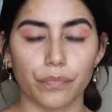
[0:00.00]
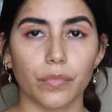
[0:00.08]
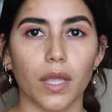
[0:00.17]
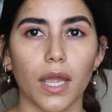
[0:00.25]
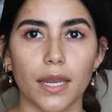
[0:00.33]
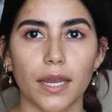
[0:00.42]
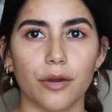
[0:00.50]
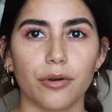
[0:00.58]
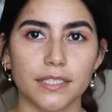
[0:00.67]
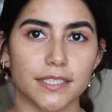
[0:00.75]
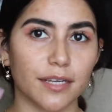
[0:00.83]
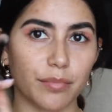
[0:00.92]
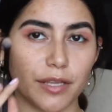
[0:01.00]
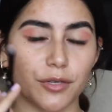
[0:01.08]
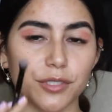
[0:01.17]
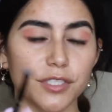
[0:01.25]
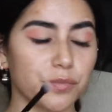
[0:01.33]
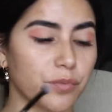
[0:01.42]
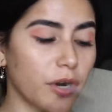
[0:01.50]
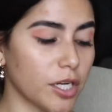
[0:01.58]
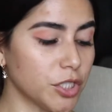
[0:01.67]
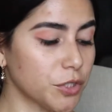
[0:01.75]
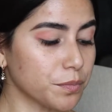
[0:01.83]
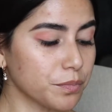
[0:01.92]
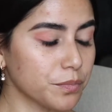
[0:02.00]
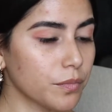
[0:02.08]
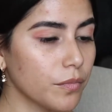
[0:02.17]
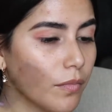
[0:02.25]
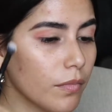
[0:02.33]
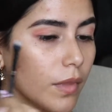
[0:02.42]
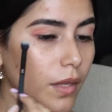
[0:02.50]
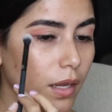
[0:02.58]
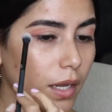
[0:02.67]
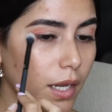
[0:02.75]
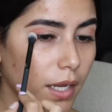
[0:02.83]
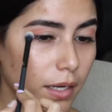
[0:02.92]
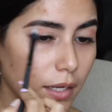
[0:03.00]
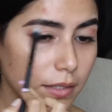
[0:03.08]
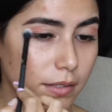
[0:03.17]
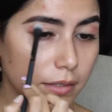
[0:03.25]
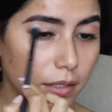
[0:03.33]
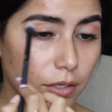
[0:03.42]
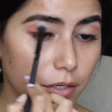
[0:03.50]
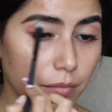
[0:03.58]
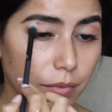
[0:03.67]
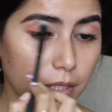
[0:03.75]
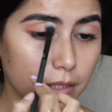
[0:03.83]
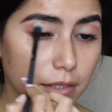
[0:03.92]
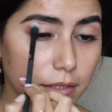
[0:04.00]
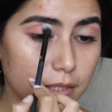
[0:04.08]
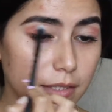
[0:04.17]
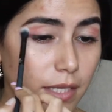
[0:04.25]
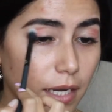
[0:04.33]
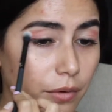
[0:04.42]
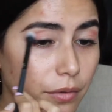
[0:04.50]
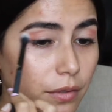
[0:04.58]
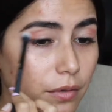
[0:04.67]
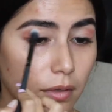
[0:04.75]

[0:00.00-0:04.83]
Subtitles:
Okay, now I take my crease brush and I start blending this out.